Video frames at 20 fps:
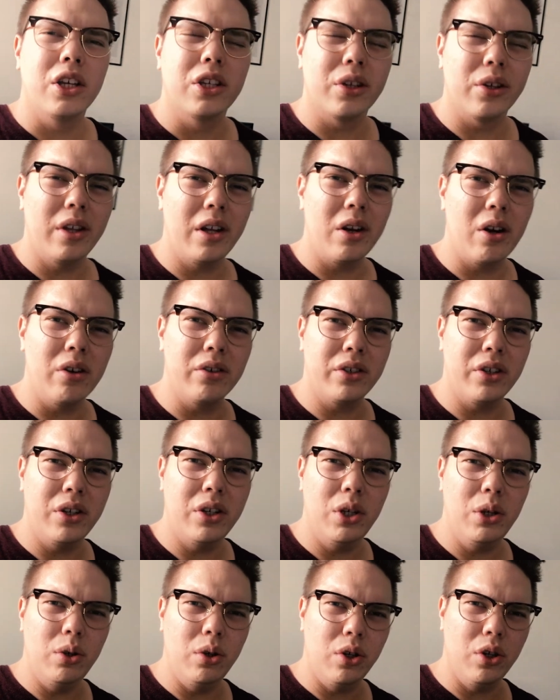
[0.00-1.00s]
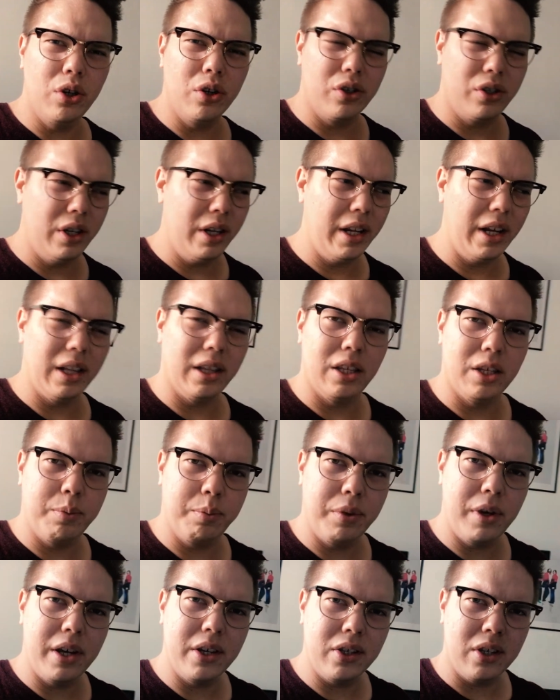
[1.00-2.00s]
So then all of a sudden you're sitting at
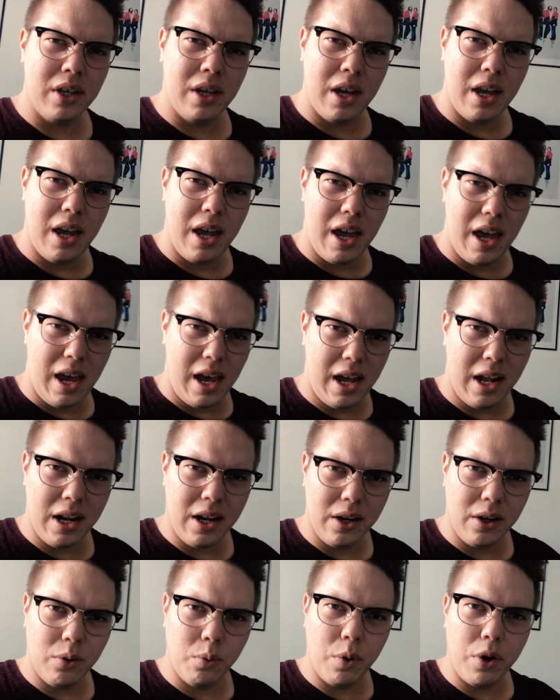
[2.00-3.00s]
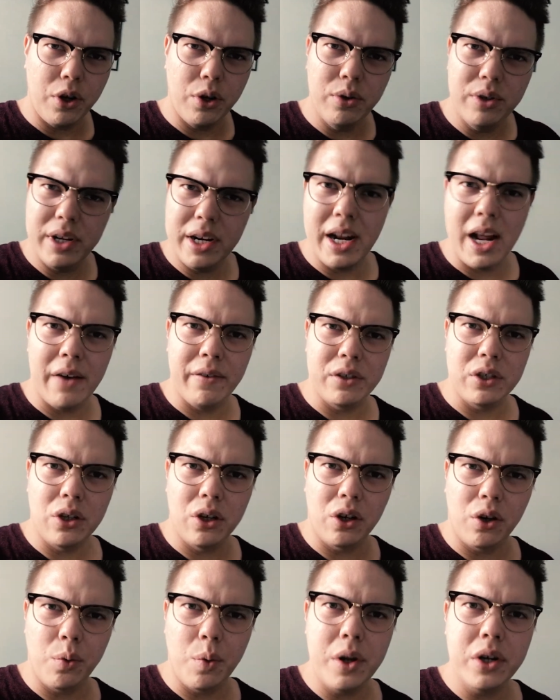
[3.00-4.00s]
this place, and where you didn't have a
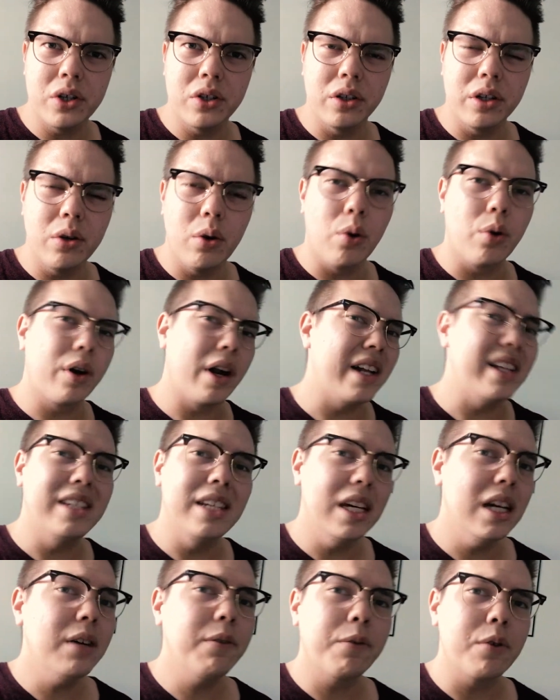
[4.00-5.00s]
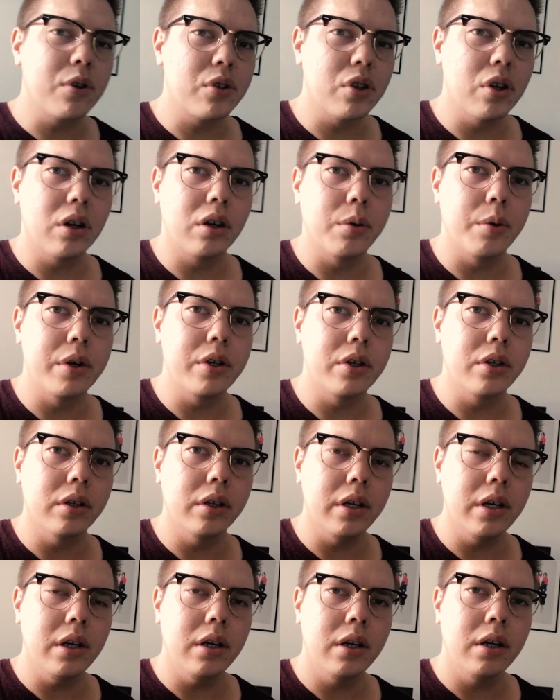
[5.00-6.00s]
song originally, or an idea for a song
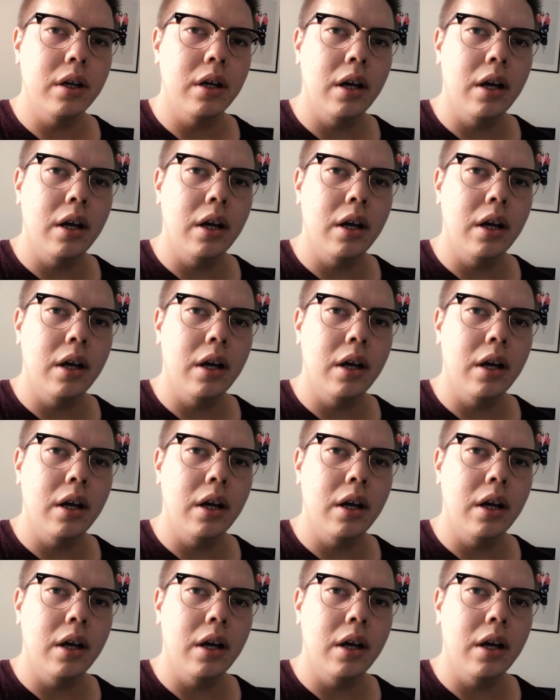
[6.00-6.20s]
originally,